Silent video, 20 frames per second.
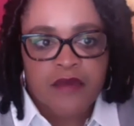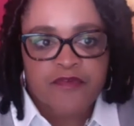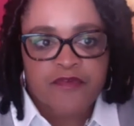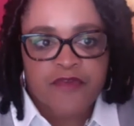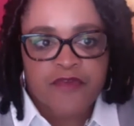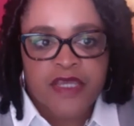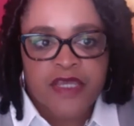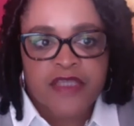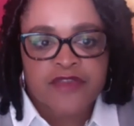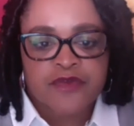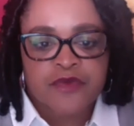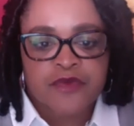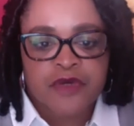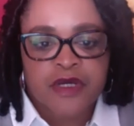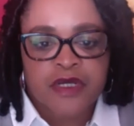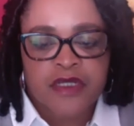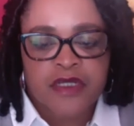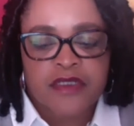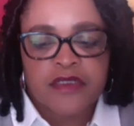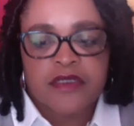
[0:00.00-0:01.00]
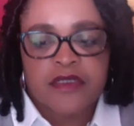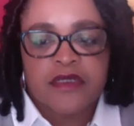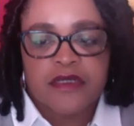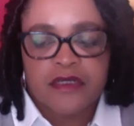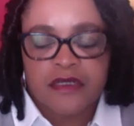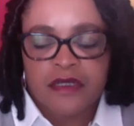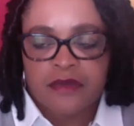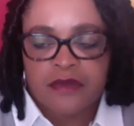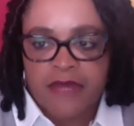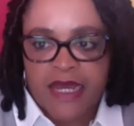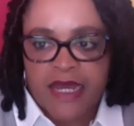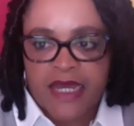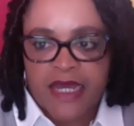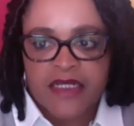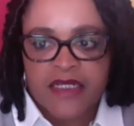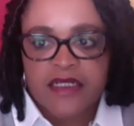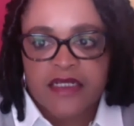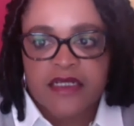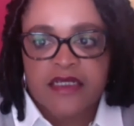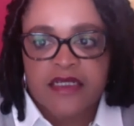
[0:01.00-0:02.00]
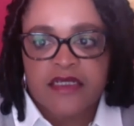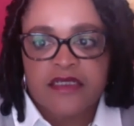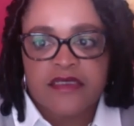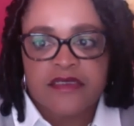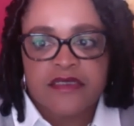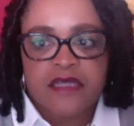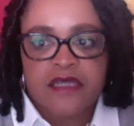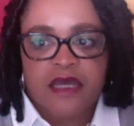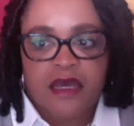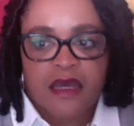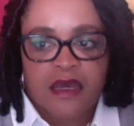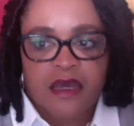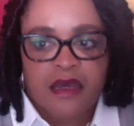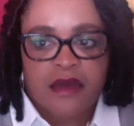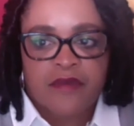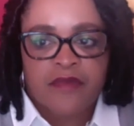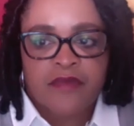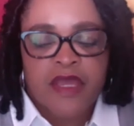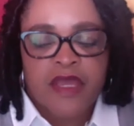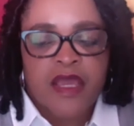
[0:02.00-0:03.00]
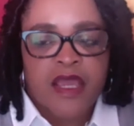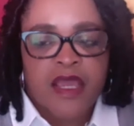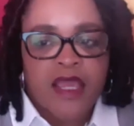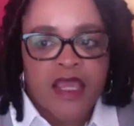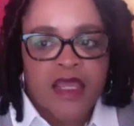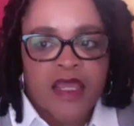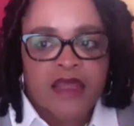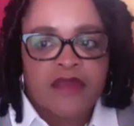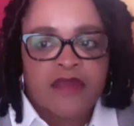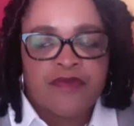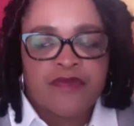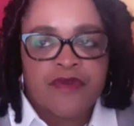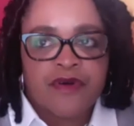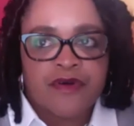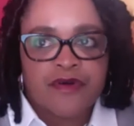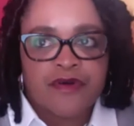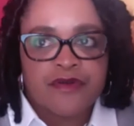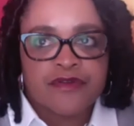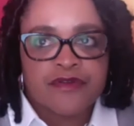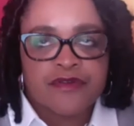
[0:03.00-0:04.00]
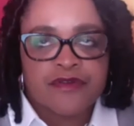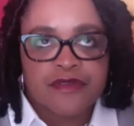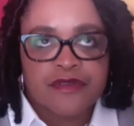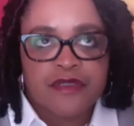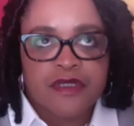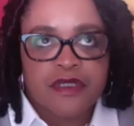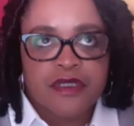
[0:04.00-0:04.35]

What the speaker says: Phase one, commodities, and those